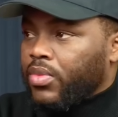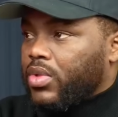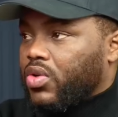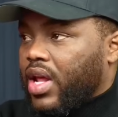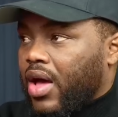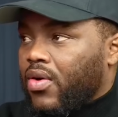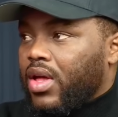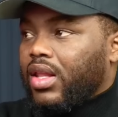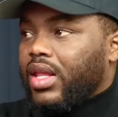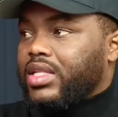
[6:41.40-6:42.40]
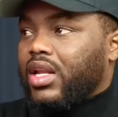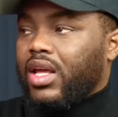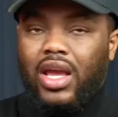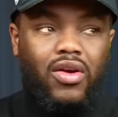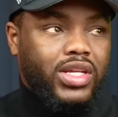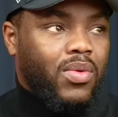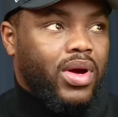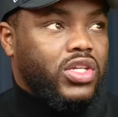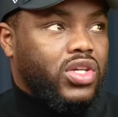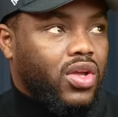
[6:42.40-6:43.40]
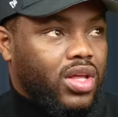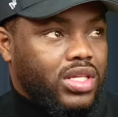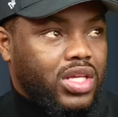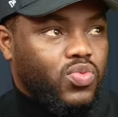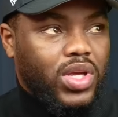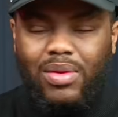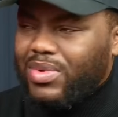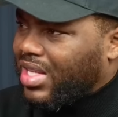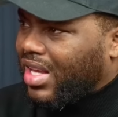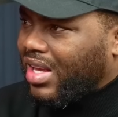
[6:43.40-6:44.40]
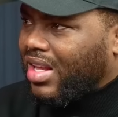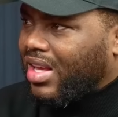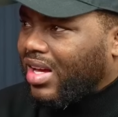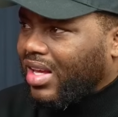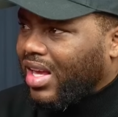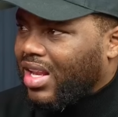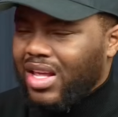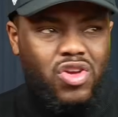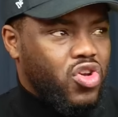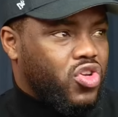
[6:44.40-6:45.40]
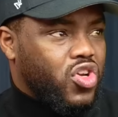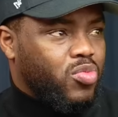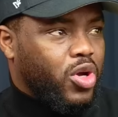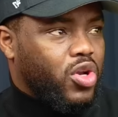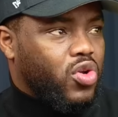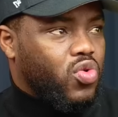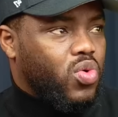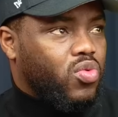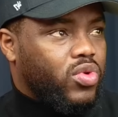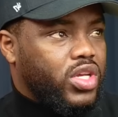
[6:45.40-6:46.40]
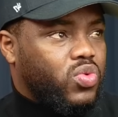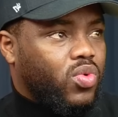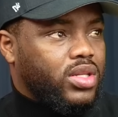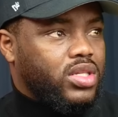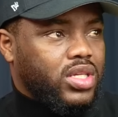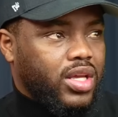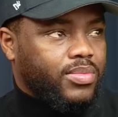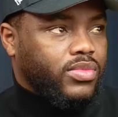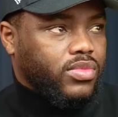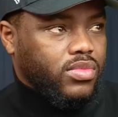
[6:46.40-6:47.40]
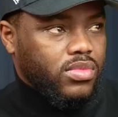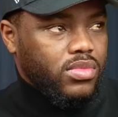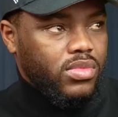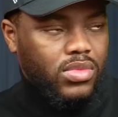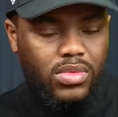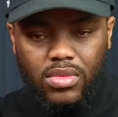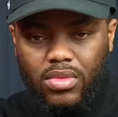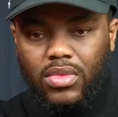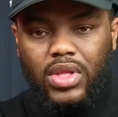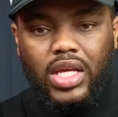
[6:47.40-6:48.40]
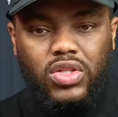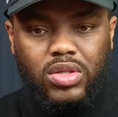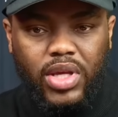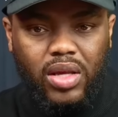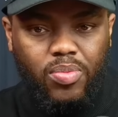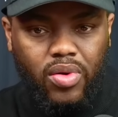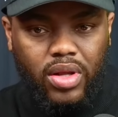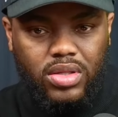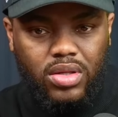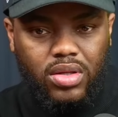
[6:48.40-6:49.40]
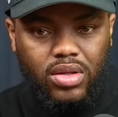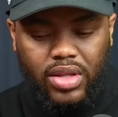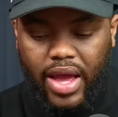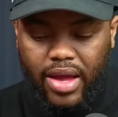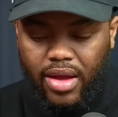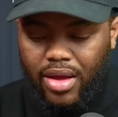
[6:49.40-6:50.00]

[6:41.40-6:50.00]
So now let's get in here because I want to show you this because we keep seeing, again, Shiba Inu reach 1 cent. These are some key points that